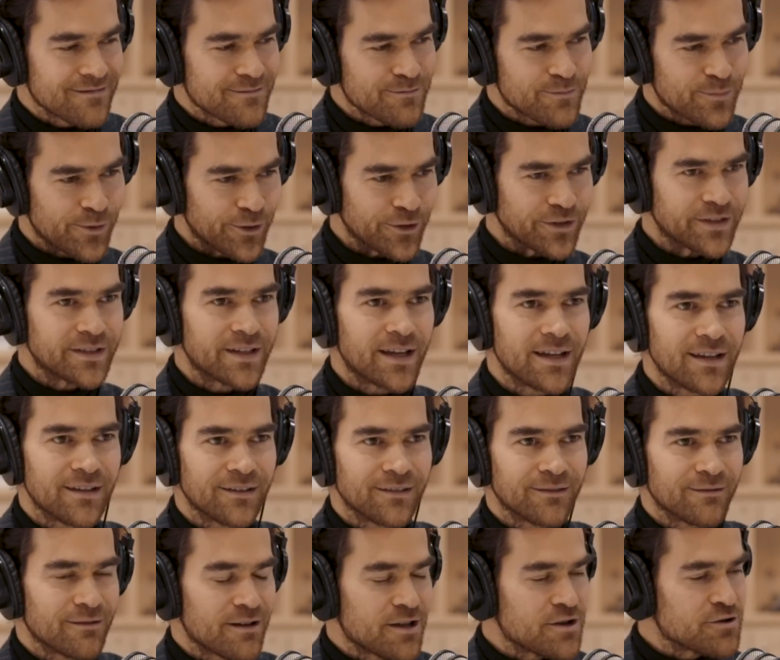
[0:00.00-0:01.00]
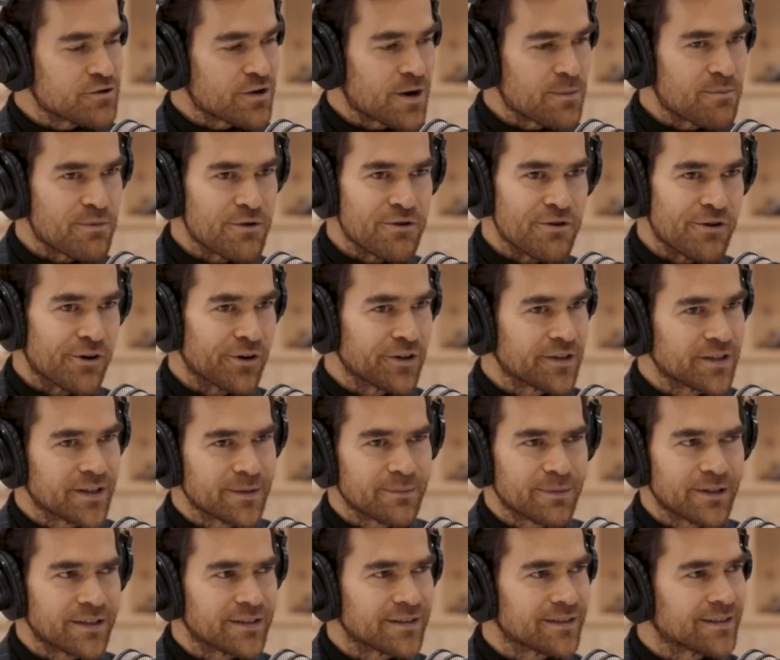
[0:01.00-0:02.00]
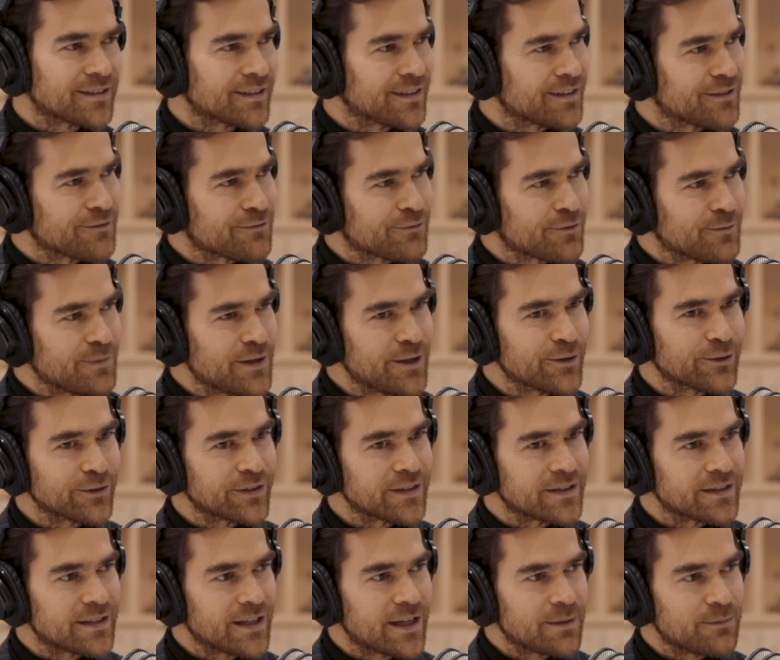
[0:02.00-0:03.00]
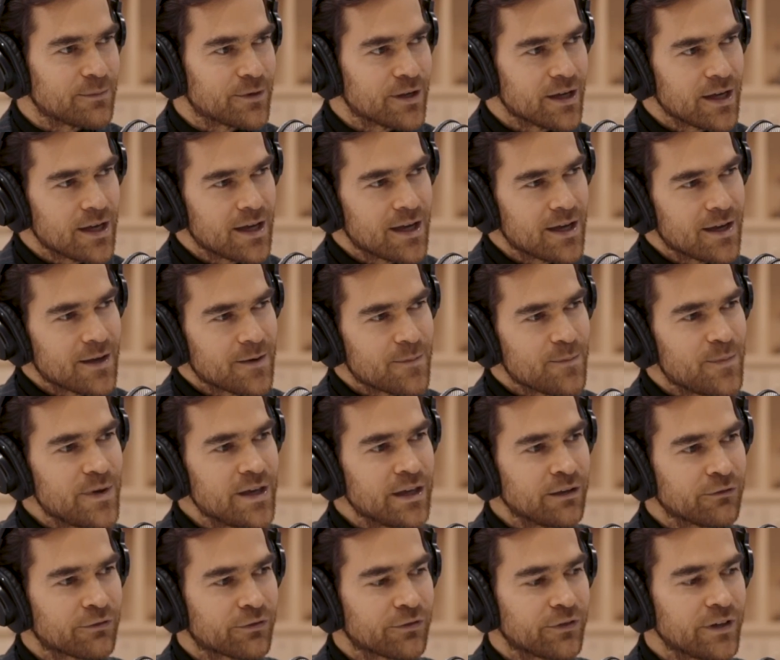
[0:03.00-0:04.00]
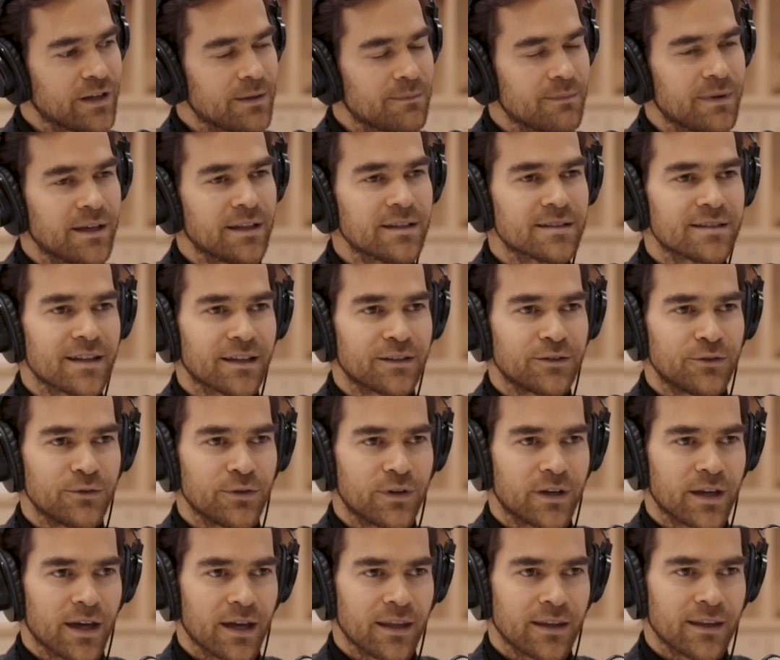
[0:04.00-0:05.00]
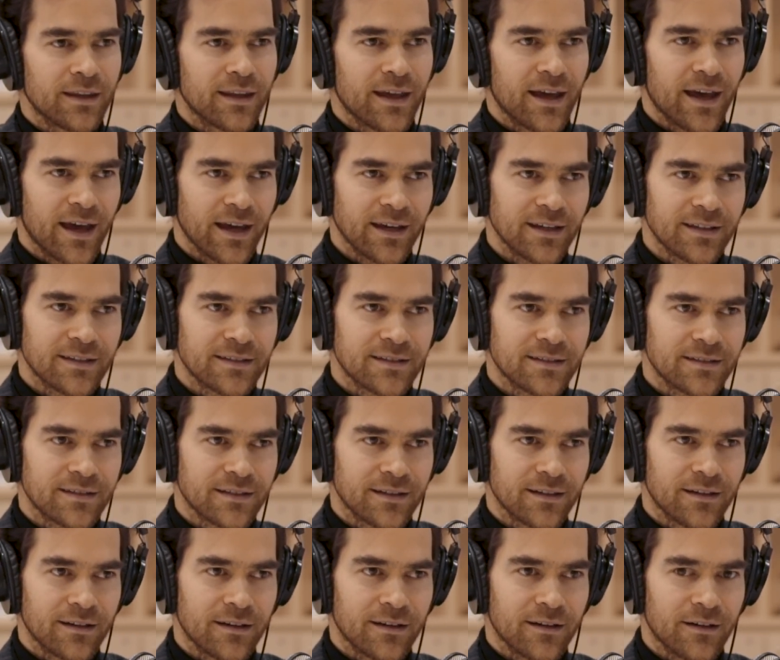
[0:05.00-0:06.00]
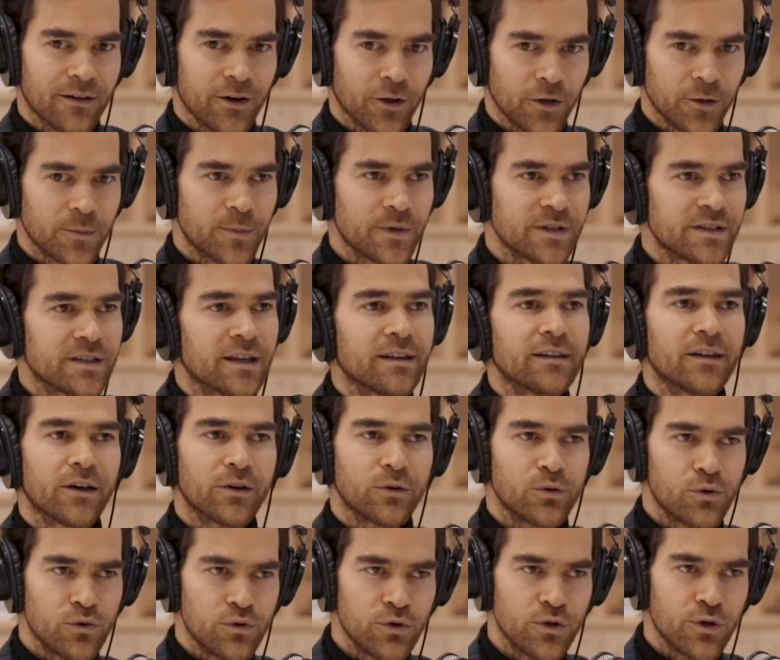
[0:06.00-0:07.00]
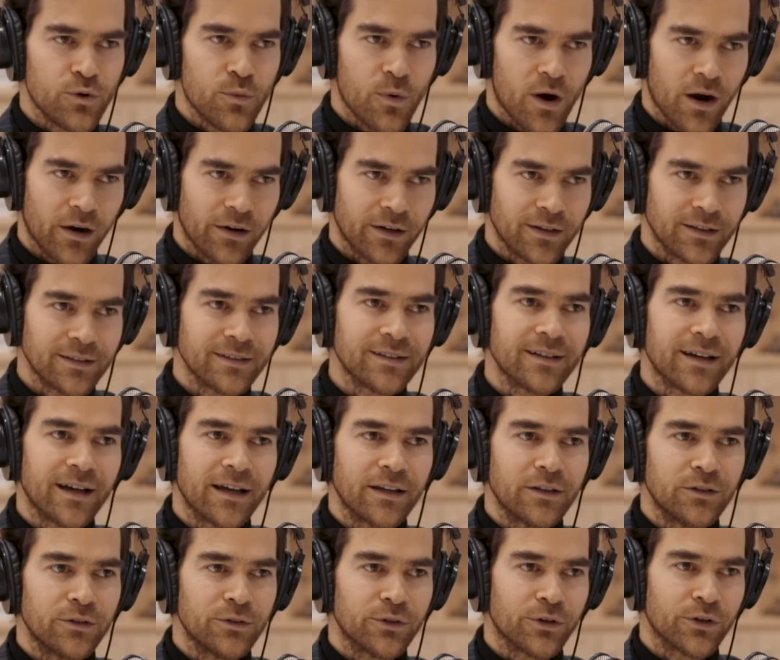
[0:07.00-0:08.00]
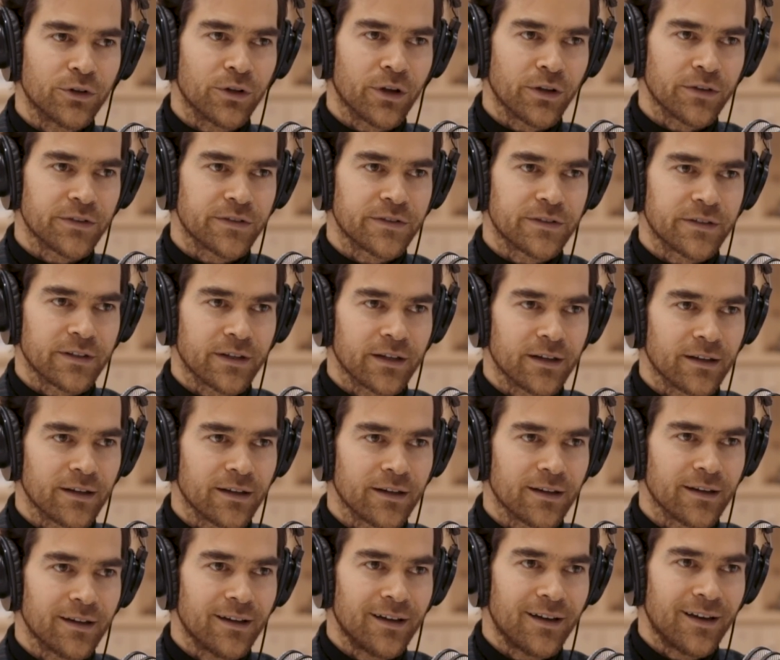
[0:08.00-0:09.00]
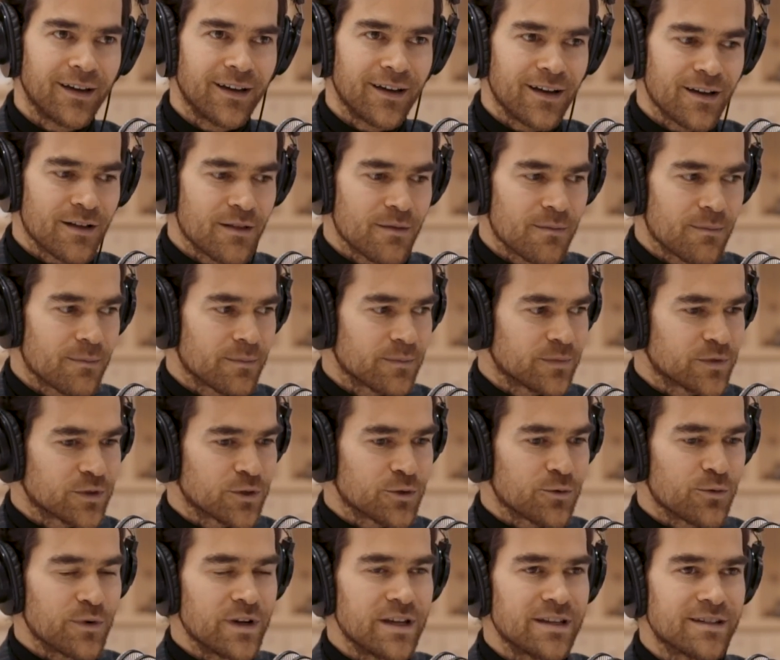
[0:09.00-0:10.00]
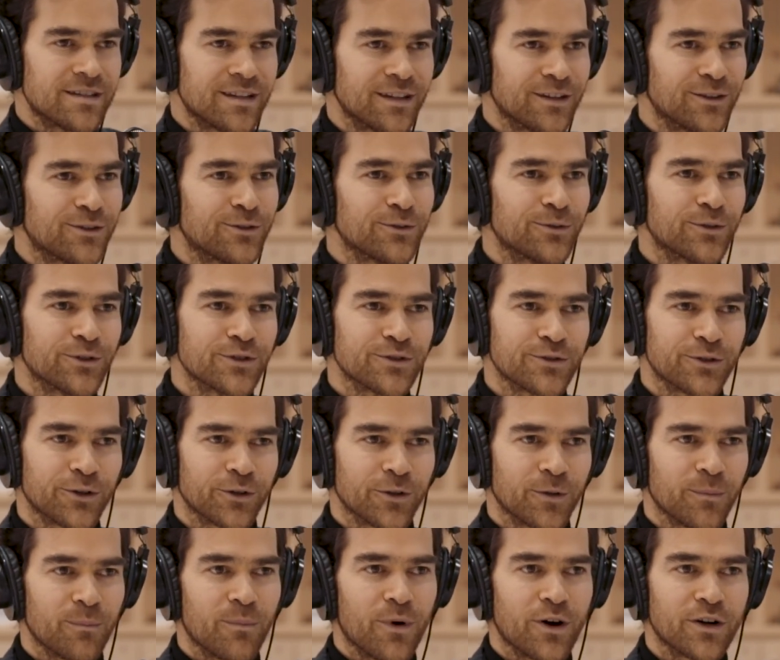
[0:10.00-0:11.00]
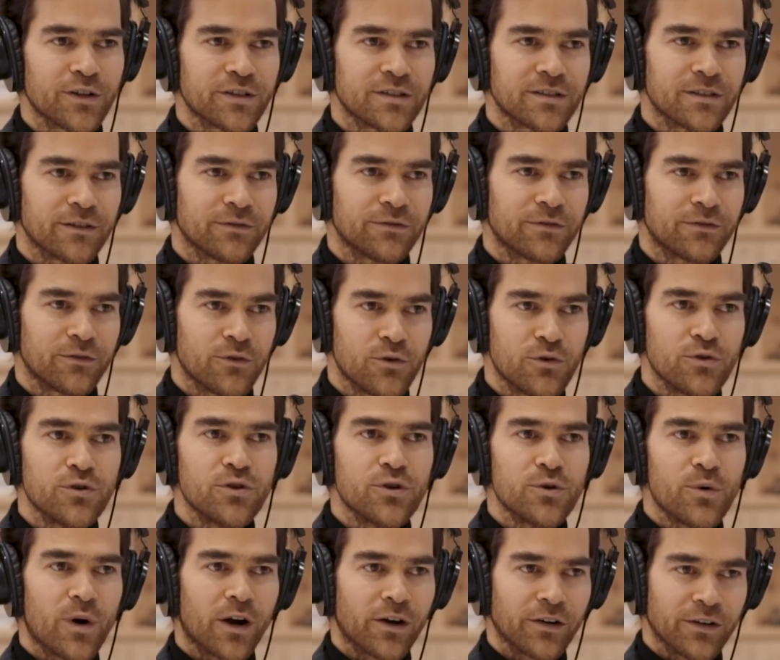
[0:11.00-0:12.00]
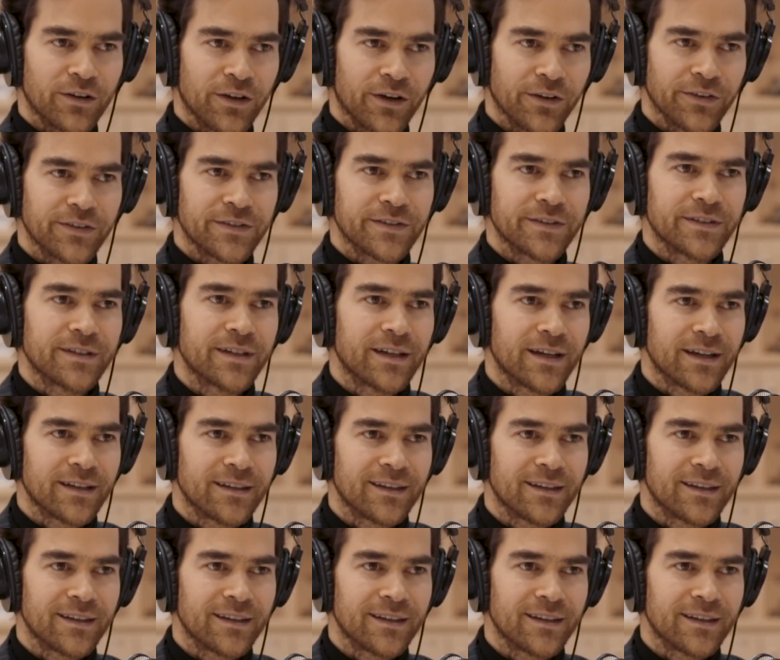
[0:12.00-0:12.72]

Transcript: per se. Entrepreneurship, it's for me all the same. Being free means that you can act 100% who you are, and you're not squeezed into a certain box of who you are not. And